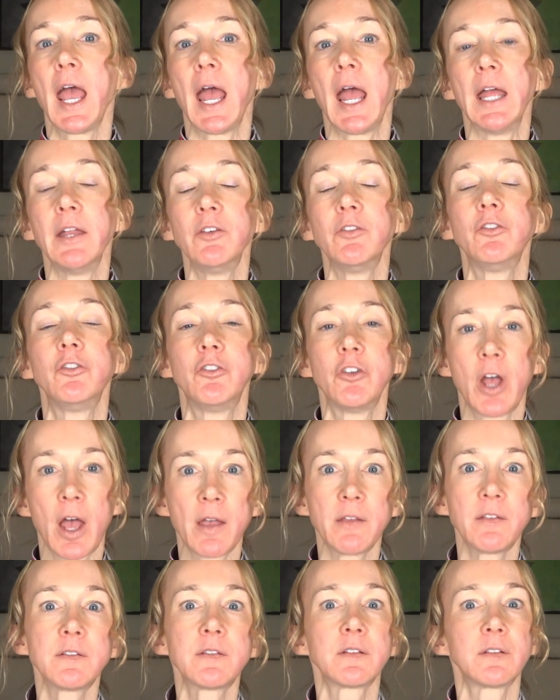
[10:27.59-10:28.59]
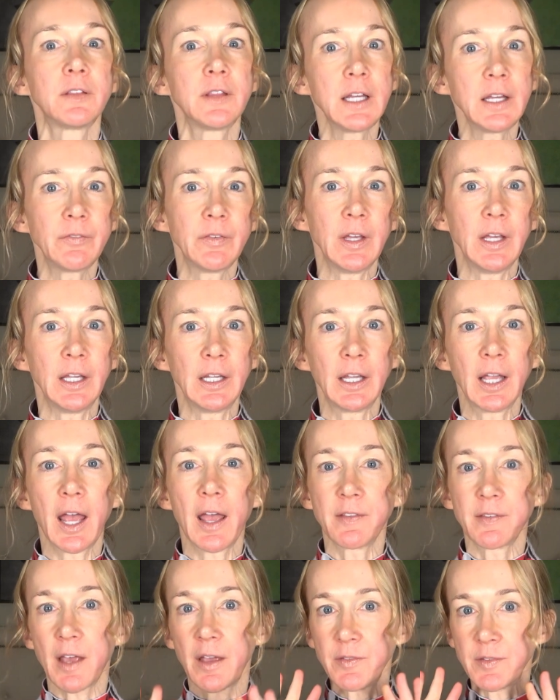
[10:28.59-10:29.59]
And just living,
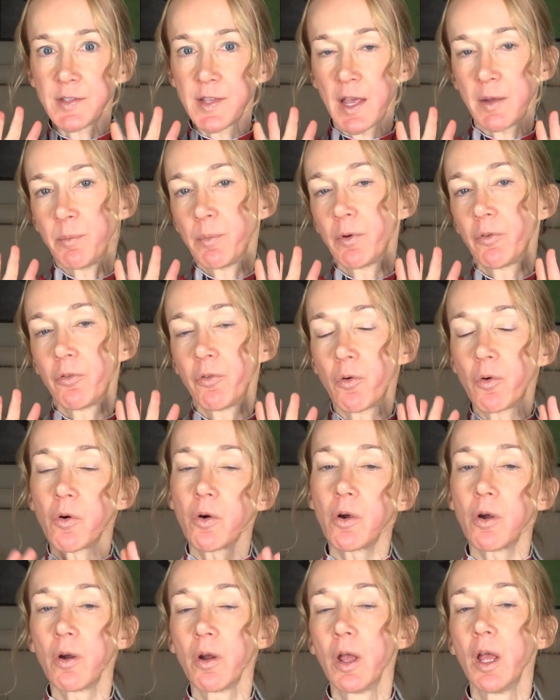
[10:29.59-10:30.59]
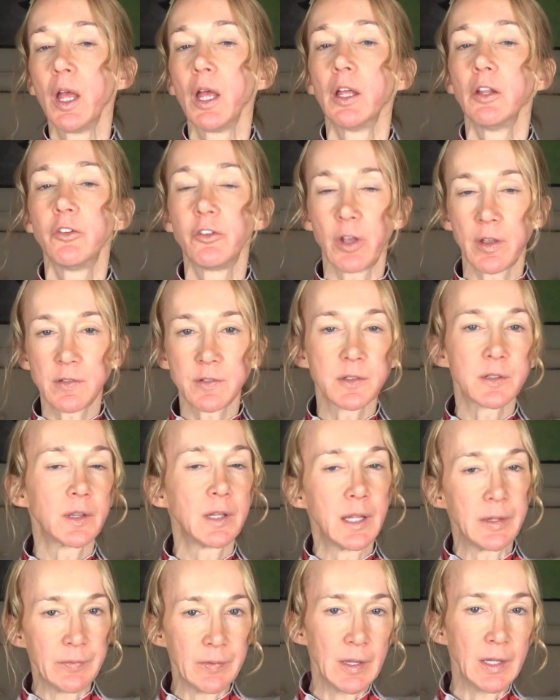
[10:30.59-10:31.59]
as I've said before, just
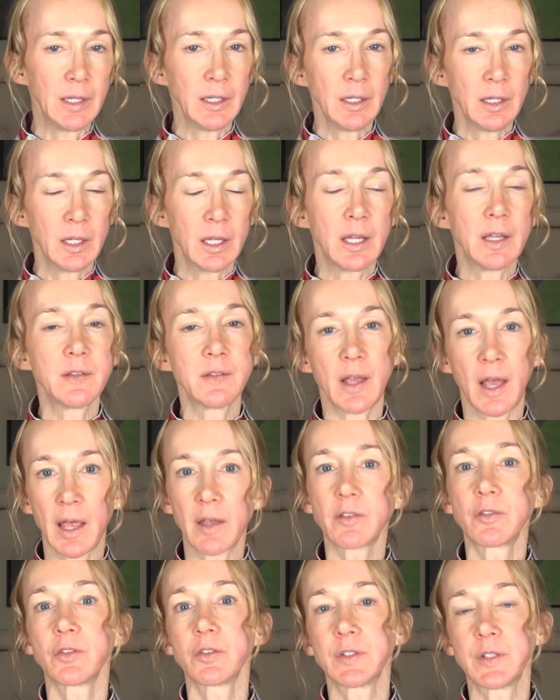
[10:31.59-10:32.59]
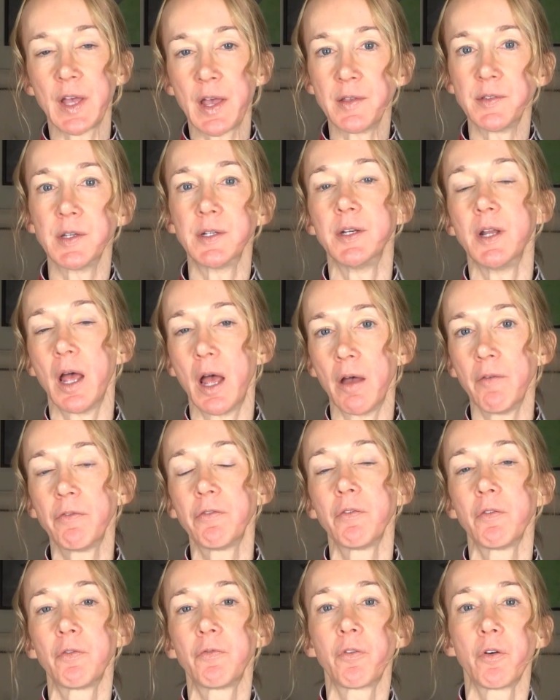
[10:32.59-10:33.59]
living is exercise
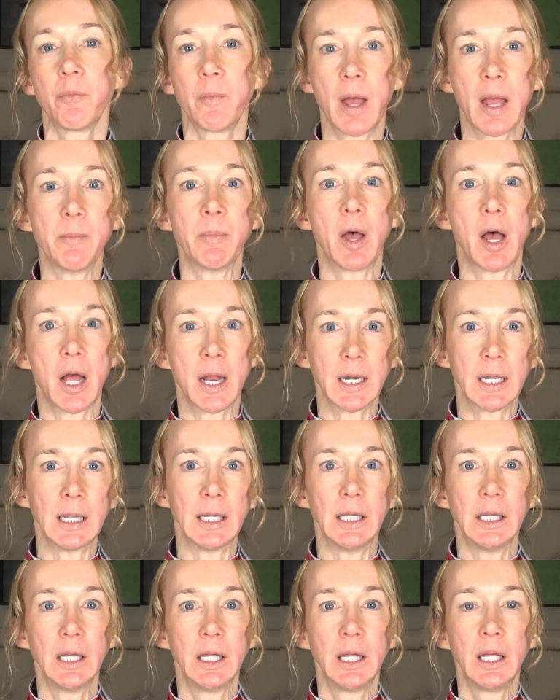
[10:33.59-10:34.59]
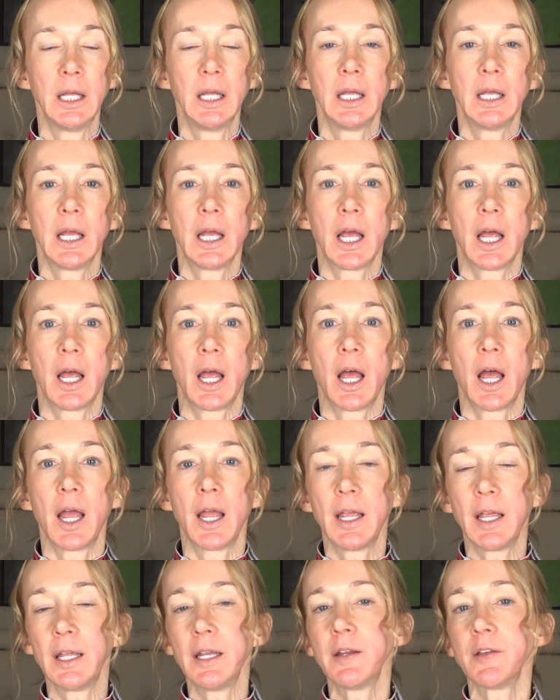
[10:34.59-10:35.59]
enough for my body.
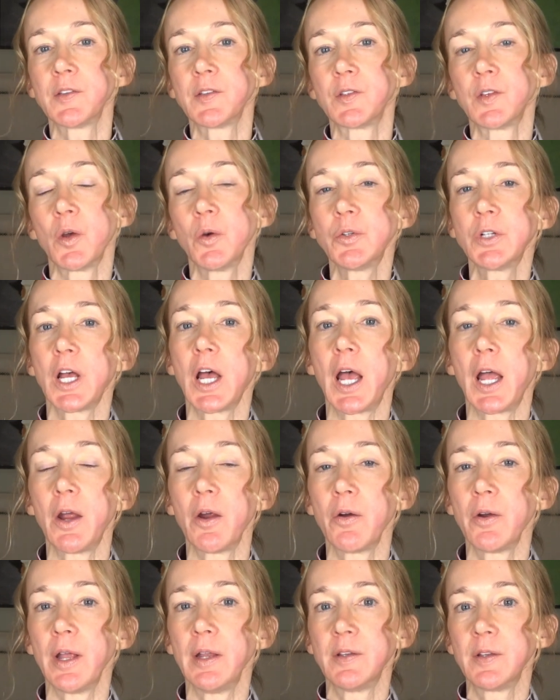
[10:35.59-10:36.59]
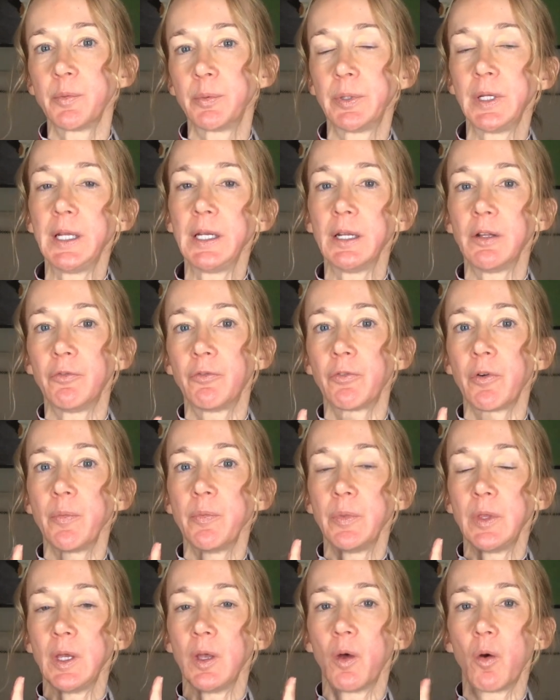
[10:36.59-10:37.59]
It is so tired and depleted
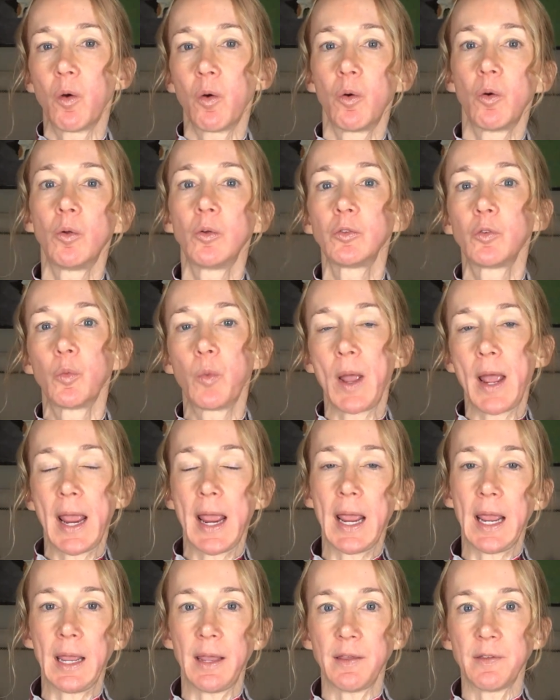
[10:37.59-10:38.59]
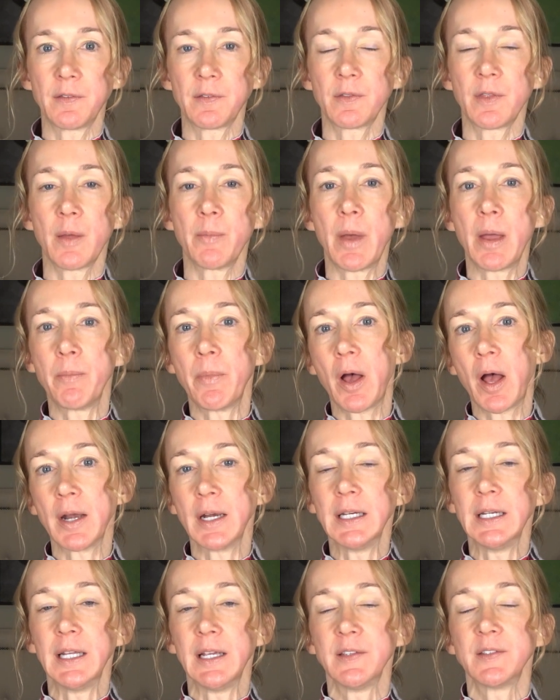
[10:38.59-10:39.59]
from the old ways that my
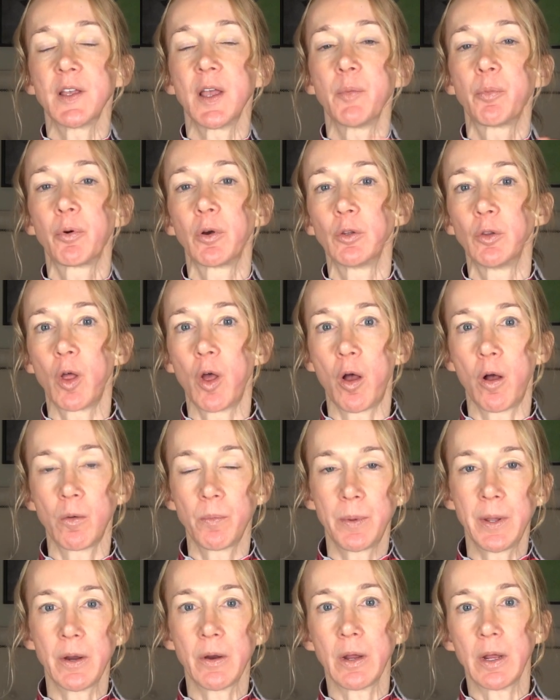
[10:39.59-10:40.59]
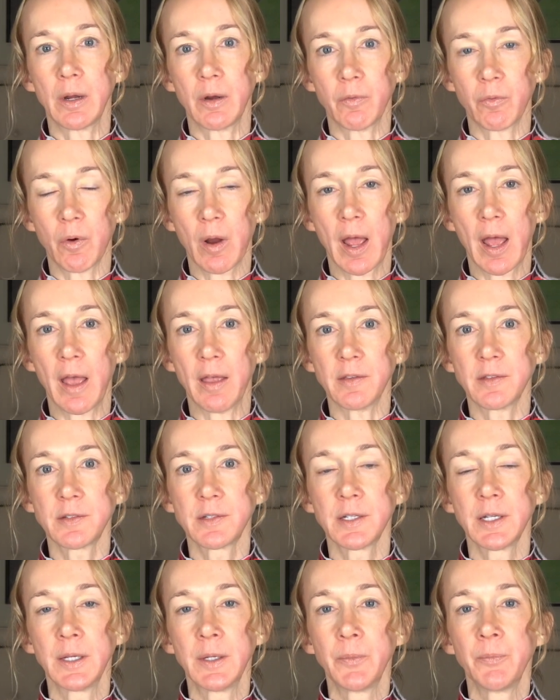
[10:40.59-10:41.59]
body needs a prolonged period of
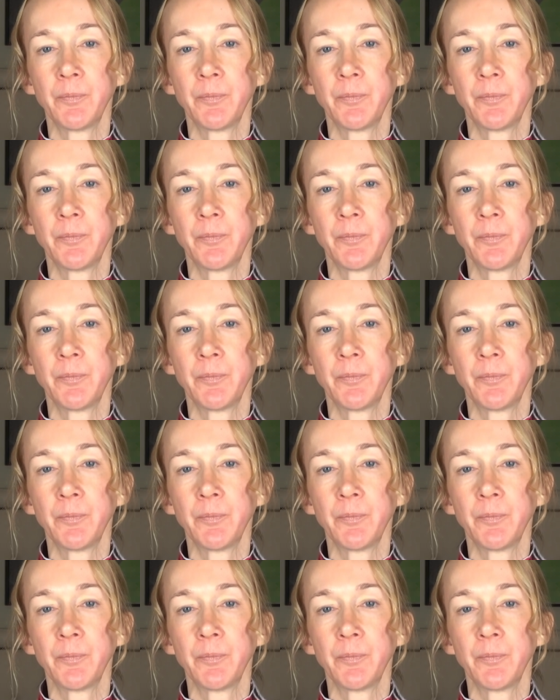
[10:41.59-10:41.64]
rest.